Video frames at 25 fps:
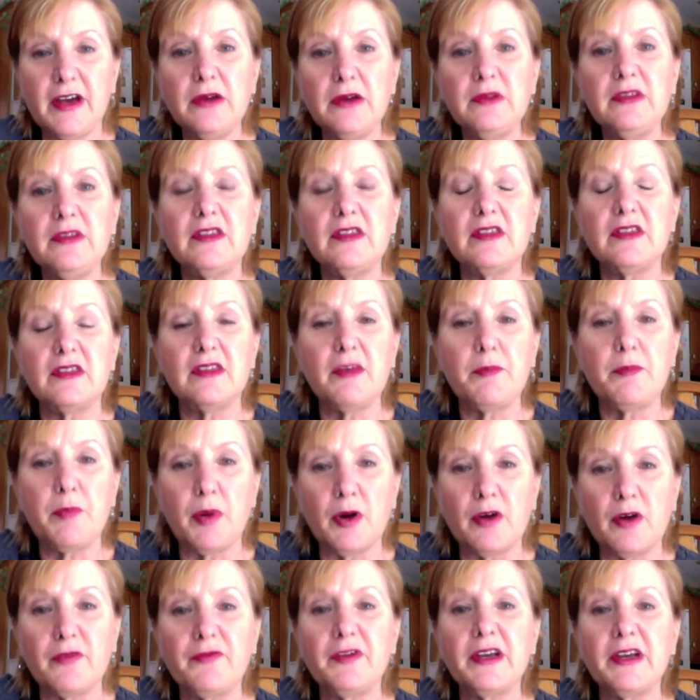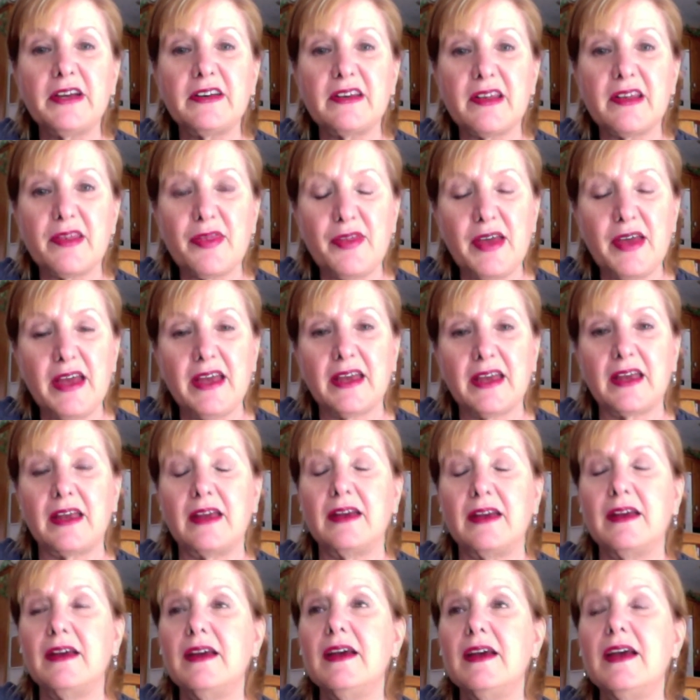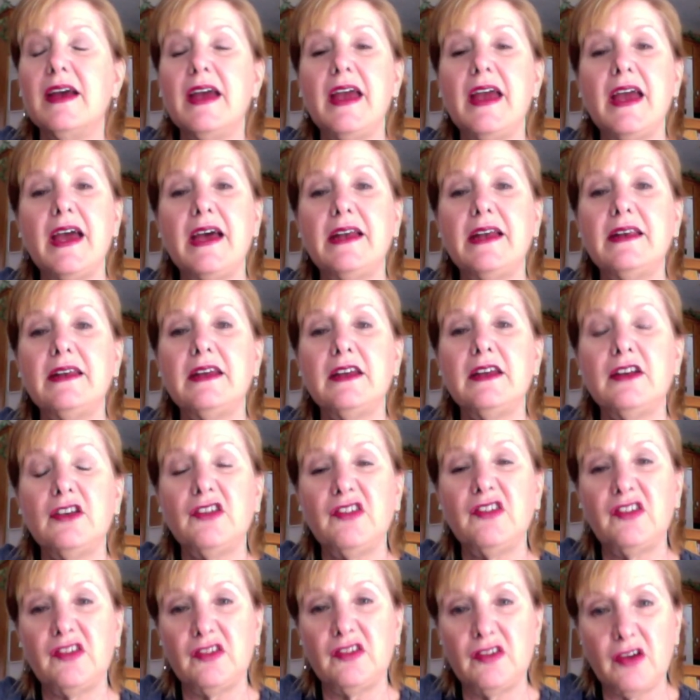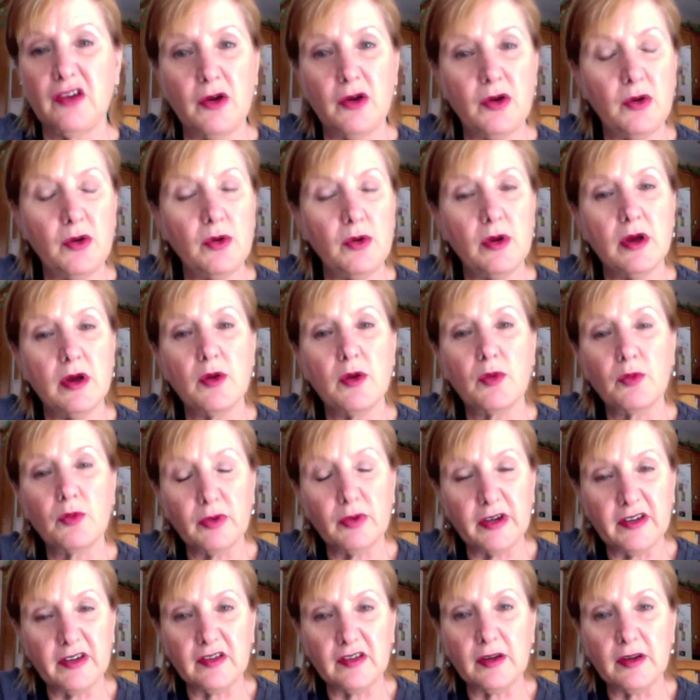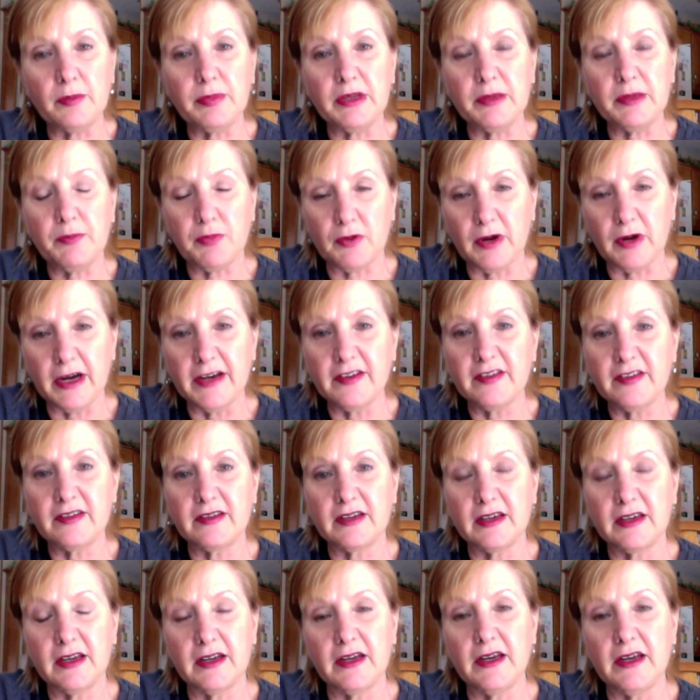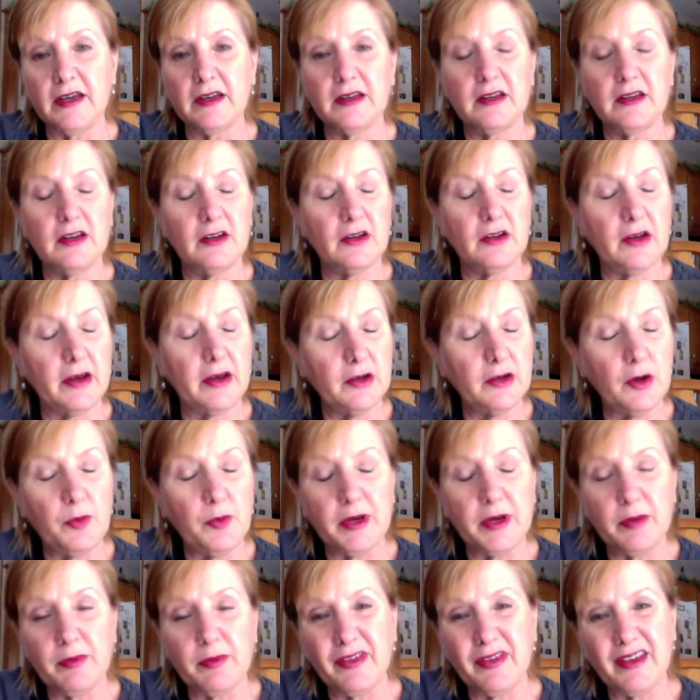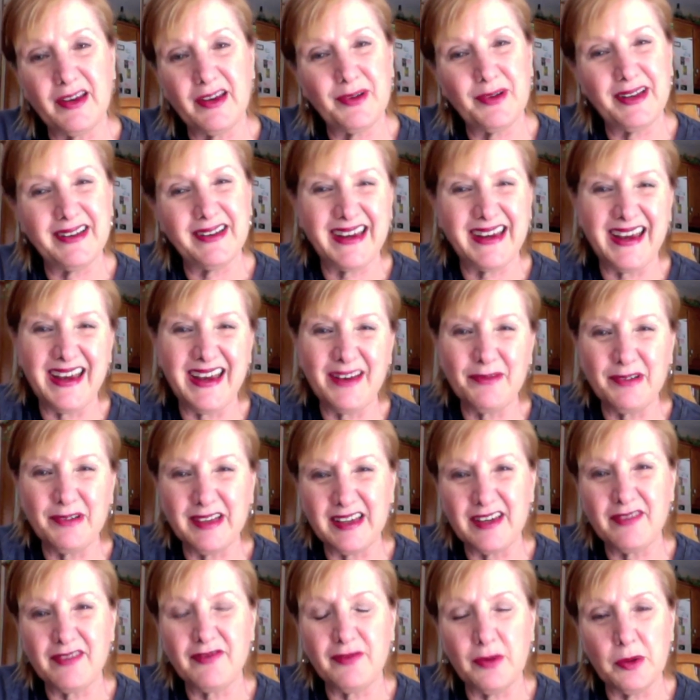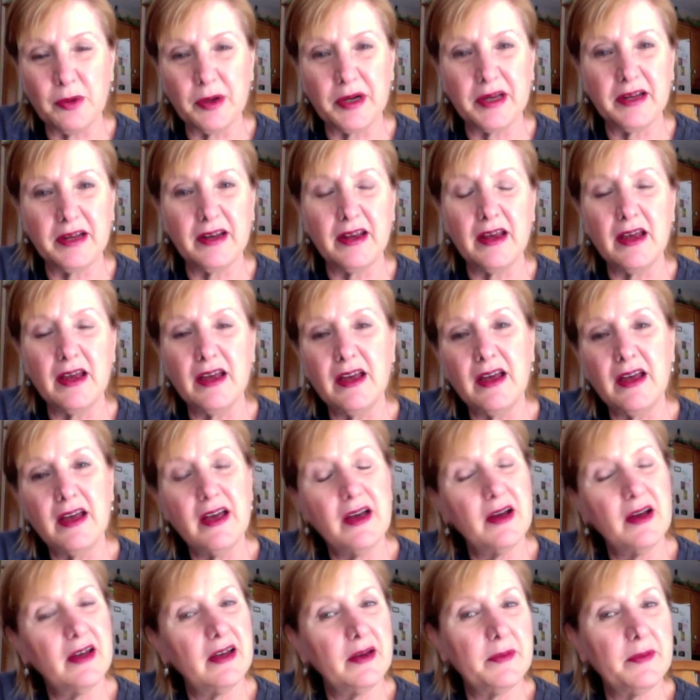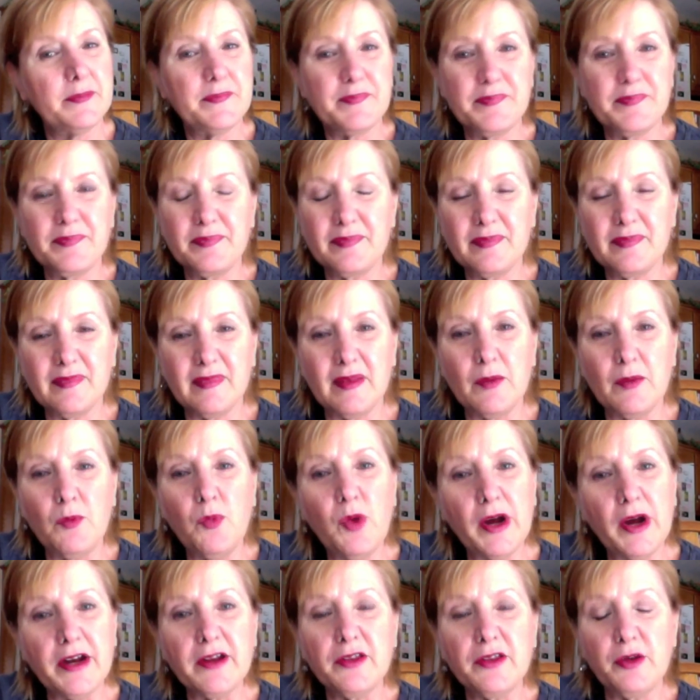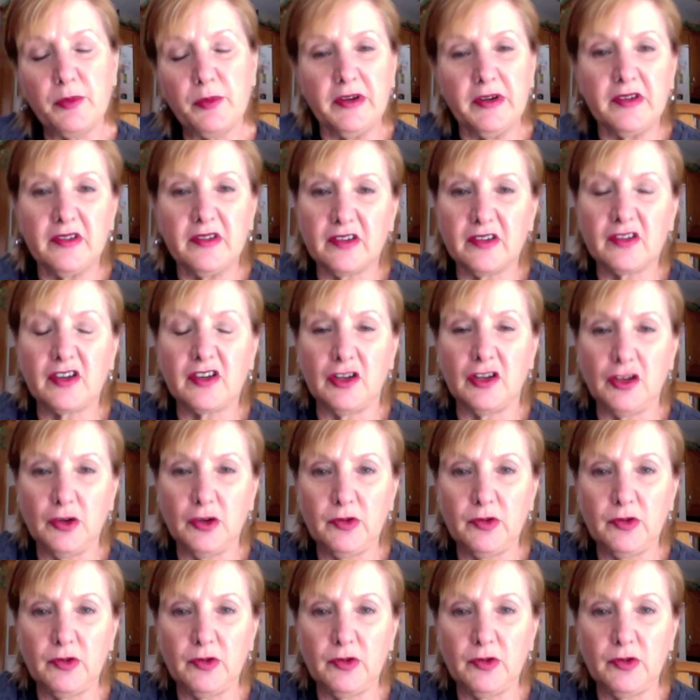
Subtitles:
And that's all I am. And I found the perfect thing. And it is so reasonably priced to get in. I know people think, well, I can't really afford it.